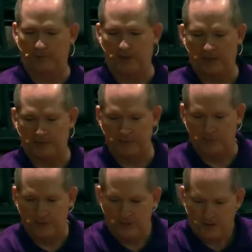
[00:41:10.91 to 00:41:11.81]
I've got
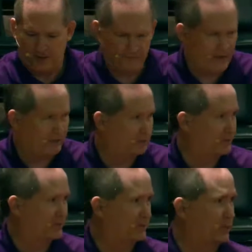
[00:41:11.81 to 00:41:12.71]
an
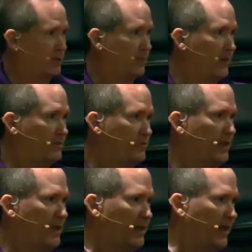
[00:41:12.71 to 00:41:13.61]
evangelism book that Pastor
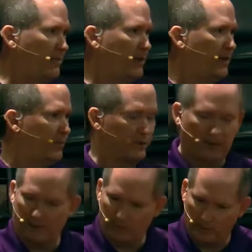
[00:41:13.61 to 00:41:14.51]
Danny gave me
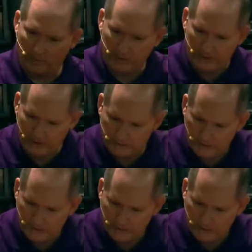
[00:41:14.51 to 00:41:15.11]
that I'm going to read.